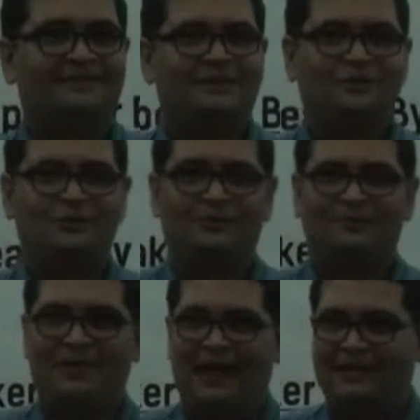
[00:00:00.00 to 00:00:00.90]
So
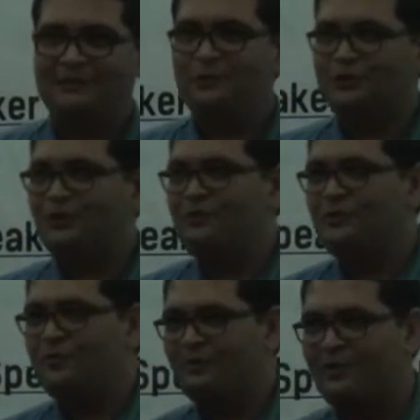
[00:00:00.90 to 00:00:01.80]
as most of
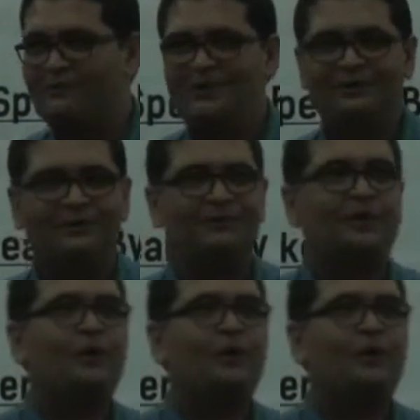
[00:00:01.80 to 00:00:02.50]
you would probably know,